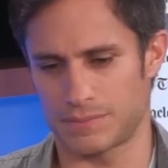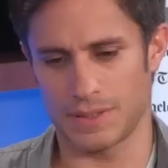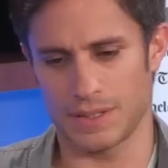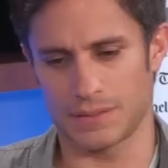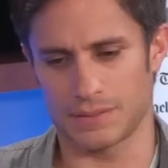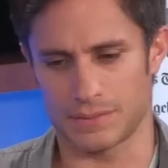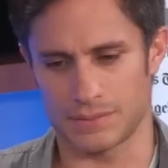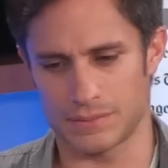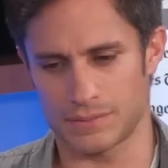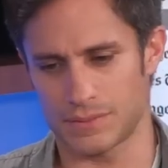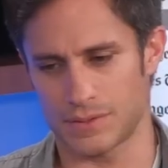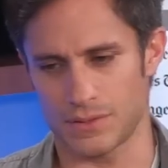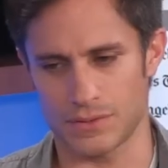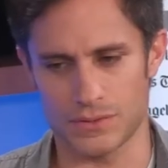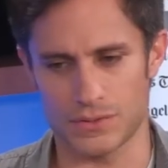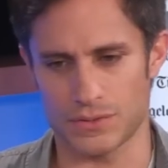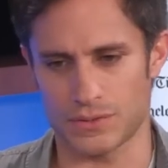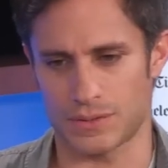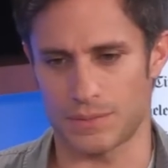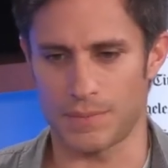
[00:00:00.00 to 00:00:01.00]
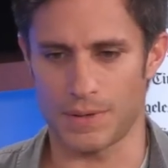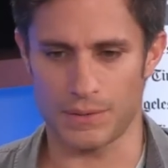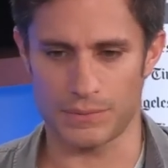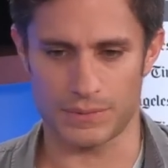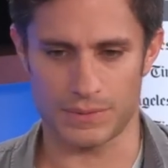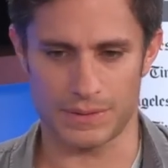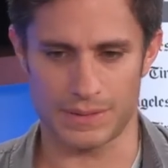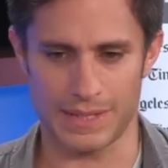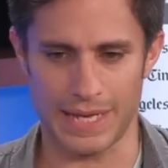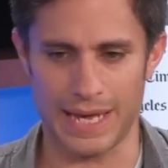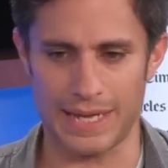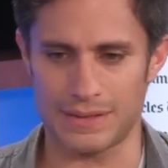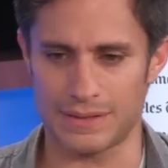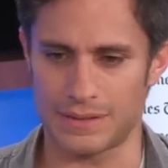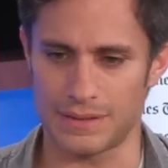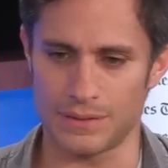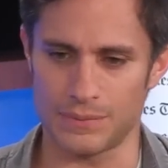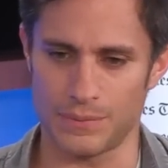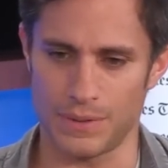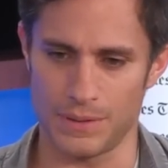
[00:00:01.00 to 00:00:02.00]
I don't know, conscious about that
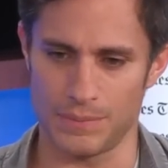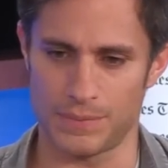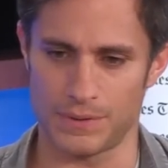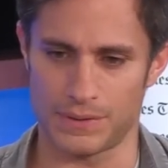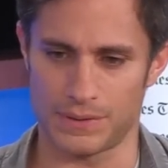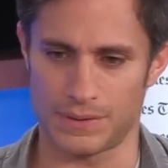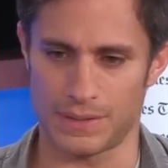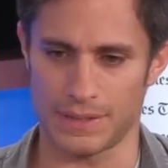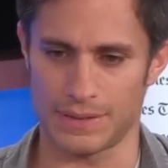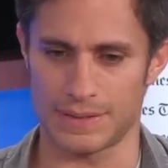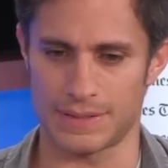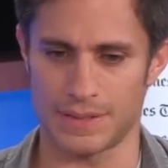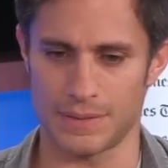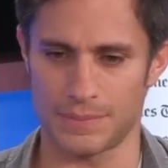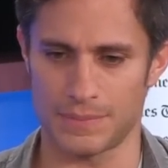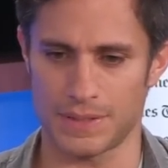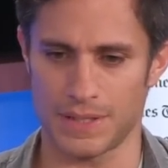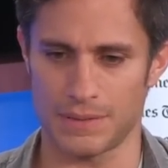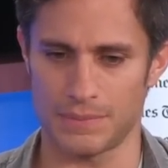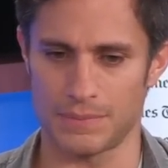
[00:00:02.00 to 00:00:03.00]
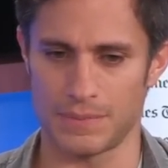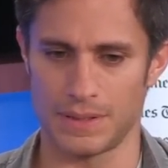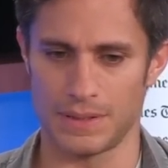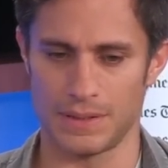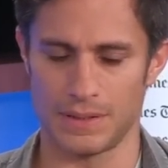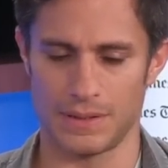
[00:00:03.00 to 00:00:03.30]
in a way, but at the same time,